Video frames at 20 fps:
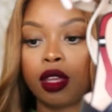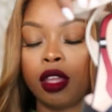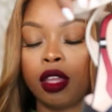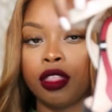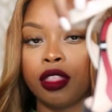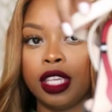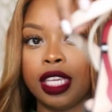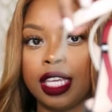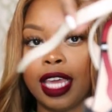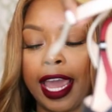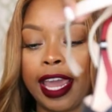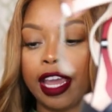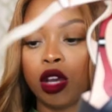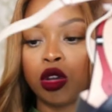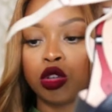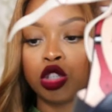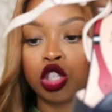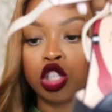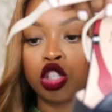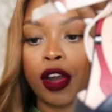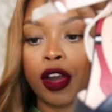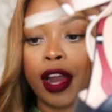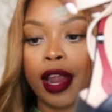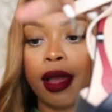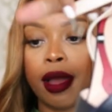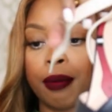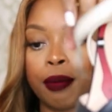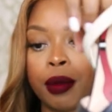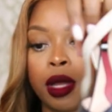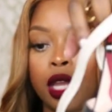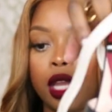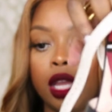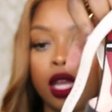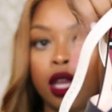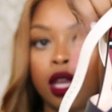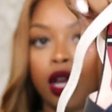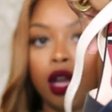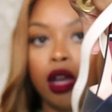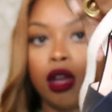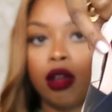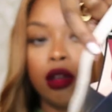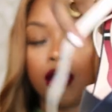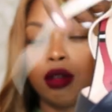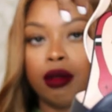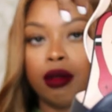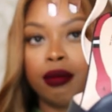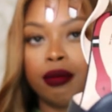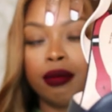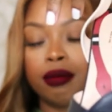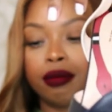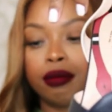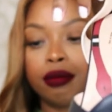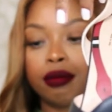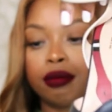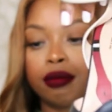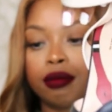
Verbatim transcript: the ankle strap um,